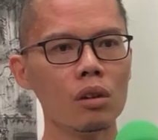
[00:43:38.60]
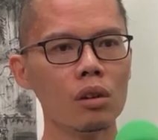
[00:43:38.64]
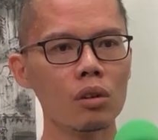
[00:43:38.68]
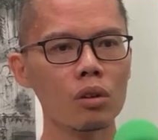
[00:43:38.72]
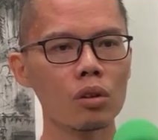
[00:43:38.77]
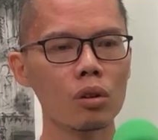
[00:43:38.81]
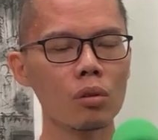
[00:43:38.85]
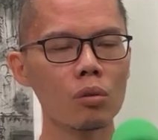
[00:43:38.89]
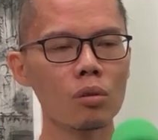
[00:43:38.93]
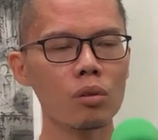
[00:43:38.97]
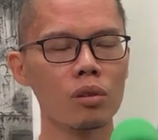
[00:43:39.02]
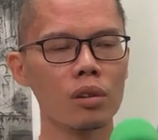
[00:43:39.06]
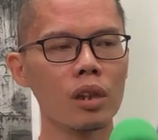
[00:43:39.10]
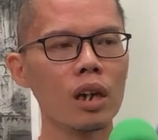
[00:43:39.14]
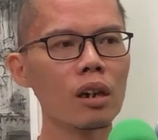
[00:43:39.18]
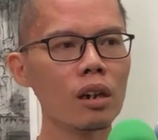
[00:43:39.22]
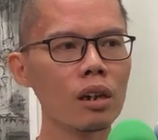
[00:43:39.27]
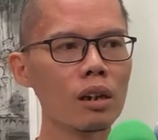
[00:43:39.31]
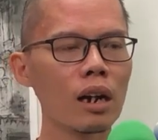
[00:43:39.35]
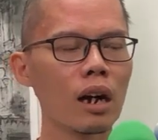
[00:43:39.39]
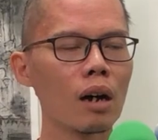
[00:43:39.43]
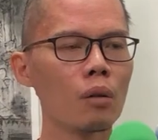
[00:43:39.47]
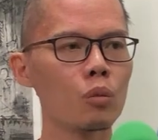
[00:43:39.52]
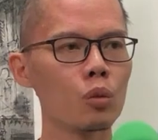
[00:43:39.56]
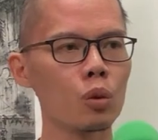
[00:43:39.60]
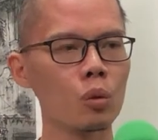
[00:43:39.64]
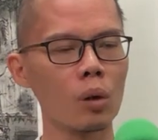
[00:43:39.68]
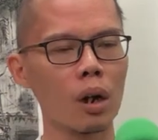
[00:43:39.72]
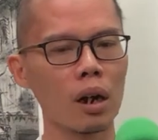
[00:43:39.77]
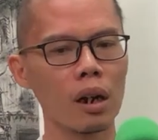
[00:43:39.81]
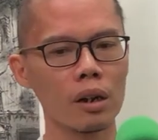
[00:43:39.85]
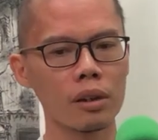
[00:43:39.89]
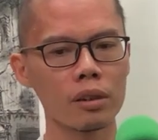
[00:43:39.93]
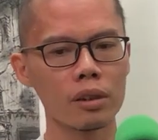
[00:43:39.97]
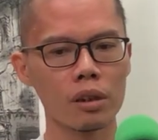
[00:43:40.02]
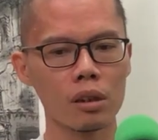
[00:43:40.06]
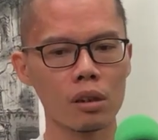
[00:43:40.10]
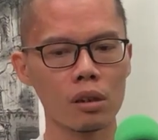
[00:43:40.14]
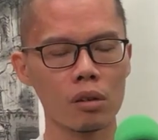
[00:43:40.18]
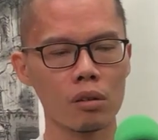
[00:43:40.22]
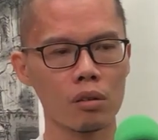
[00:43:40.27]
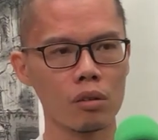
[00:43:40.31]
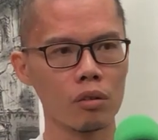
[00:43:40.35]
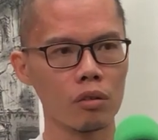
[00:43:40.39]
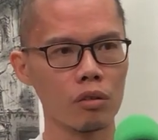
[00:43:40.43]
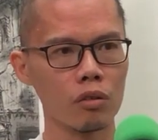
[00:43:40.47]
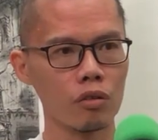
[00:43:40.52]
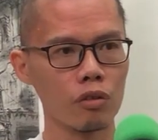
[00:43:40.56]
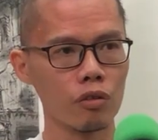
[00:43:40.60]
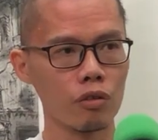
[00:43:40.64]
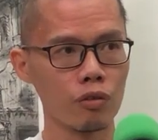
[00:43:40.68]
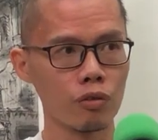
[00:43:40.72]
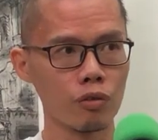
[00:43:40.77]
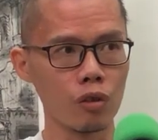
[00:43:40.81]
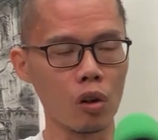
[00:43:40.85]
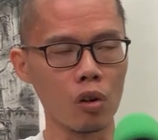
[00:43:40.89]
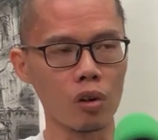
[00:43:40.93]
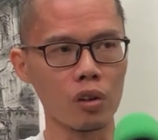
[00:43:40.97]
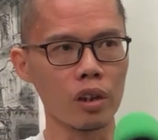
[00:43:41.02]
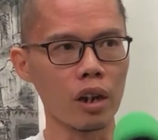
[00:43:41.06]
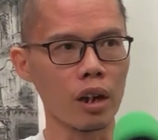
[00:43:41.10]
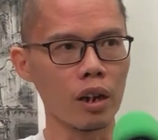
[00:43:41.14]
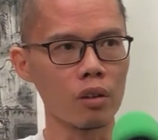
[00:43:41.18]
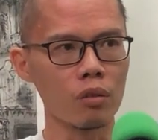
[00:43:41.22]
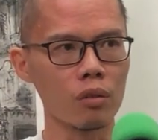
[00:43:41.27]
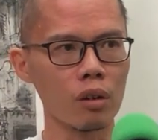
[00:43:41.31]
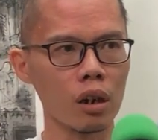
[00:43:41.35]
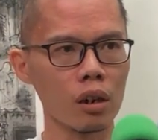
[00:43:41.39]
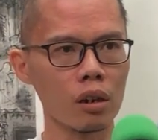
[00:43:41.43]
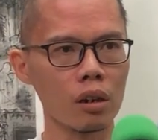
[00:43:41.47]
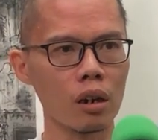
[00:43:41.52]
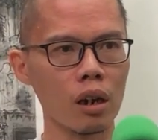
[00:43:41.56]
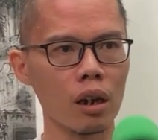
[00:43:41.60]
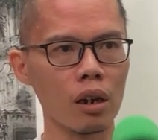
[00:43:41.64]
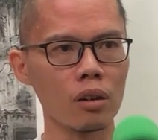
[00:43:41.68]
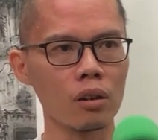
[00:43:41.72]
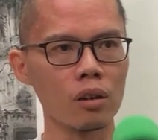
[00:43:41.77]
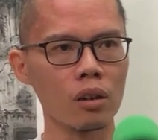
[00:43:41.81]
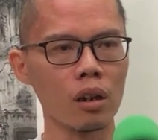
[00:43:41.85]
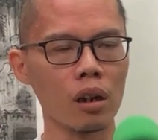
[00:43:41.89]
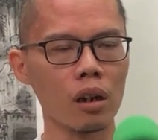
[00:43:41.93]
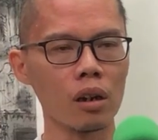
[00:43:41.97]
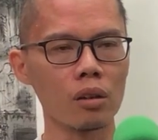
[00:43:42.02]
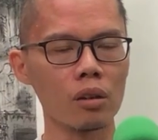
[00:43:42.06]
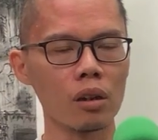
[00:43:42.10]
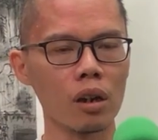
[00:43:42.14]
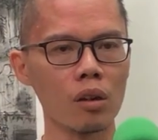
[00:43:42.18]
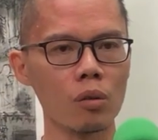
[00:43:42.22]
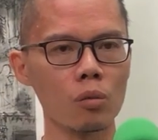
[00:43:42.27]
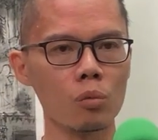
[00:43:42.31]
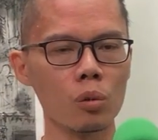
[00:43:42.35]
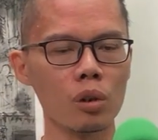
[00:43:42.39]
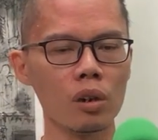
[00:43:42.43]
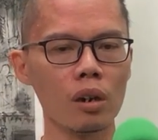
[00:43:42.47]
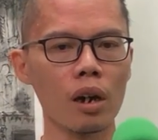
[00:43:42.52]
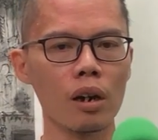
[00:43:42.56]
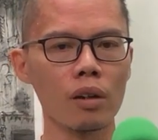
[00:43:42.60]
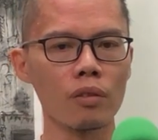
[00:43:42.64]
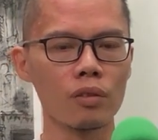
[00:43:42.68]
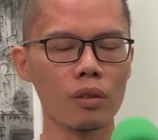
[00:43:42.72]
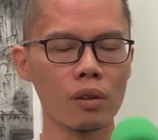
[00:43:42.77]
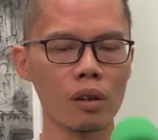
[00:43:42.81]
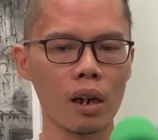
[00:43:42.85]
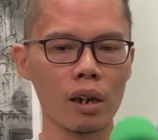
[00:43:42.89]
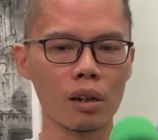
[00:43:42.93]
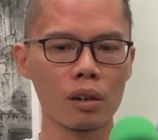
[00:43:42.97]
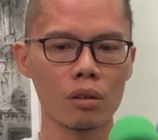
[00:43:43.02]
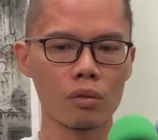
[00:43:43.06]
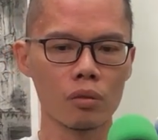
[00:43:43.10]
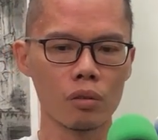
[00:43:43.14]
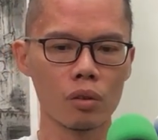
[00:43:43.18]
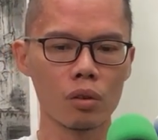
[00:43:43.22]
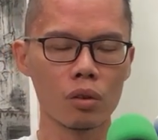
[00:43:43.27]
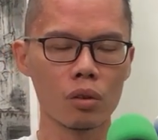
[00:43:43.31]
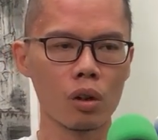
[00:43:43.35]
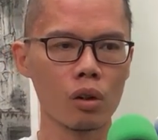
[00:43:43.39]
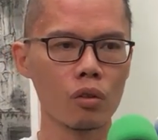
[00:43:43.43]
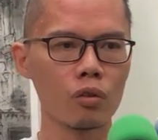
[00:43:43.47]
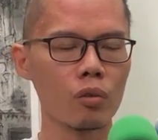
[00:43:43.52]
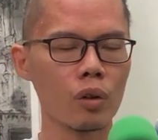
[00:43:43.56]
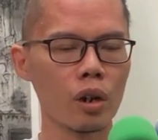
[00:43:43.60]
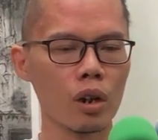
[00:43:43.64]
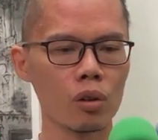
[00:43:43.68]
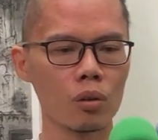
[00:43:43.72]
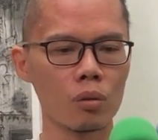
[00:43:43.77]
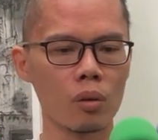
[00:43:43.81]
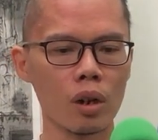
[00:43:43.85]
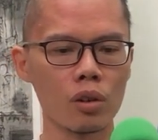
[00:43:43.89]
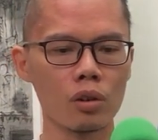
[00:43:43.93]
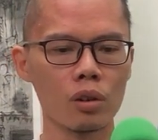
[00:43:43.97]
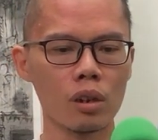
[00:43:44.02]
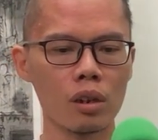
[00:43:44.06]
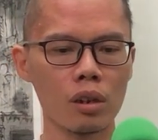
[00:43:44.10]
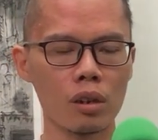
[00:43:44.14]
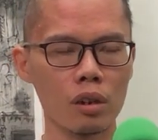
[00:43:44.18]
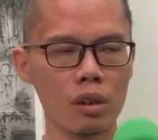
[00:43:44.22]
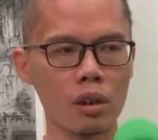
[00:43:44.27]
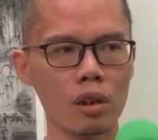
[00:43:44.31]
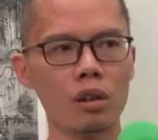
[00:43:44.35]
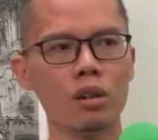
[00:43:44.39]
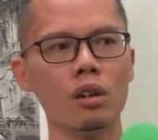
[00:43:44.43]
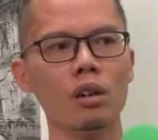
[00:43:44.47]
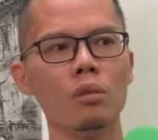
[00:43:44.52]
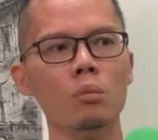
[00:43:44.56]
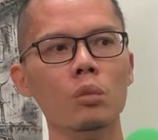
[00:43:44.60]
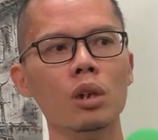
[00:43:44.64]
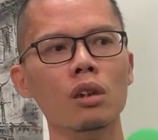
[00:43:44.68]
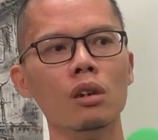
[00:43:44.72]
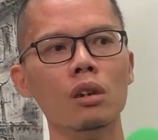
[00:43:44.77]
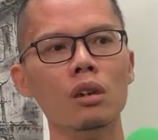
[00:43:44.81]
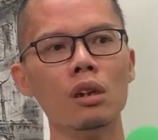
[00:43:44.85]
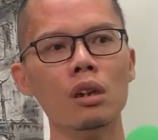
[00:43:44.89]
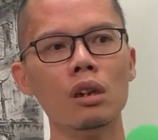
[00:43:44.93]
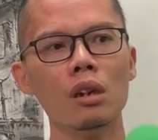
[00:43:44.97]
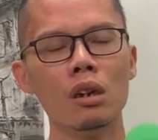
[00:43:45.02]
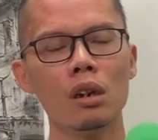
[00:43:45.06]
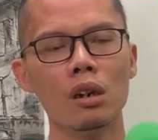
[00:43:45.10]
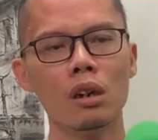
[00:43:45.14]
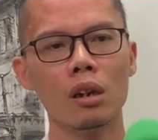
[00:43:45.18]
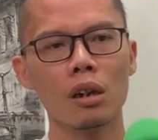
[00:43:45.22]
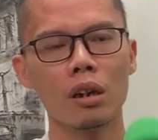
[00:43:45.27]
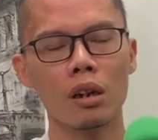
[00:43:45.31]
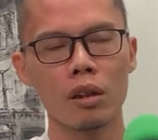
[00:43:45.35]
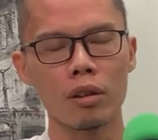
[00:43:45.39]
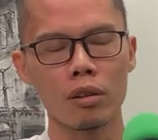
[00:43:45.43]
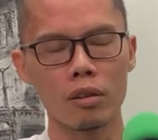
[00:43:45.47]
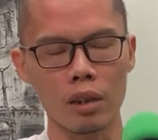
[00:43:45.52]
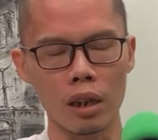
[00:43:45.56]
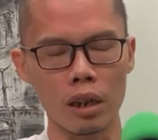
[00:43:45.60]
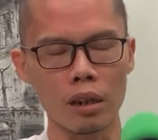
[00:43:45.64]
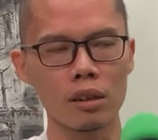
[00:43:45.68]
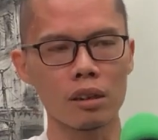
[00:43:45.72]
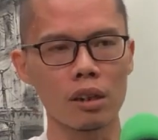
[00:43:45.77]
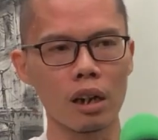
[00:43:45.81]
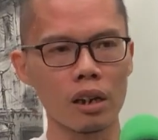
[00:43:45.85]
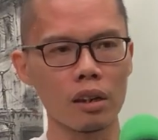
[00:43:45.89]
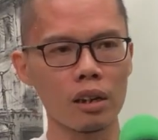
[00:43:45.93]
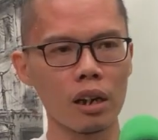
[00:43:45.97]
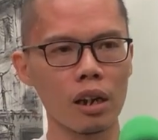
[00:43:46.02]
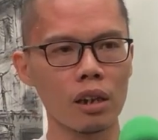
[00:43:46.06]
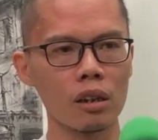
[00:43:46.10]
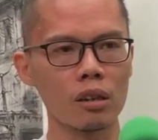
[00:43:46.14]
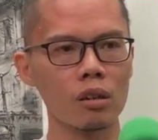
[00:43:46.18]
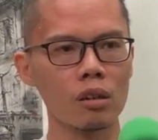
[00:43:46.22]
So they come to us for that, right? And we have like software to actually determine things like that.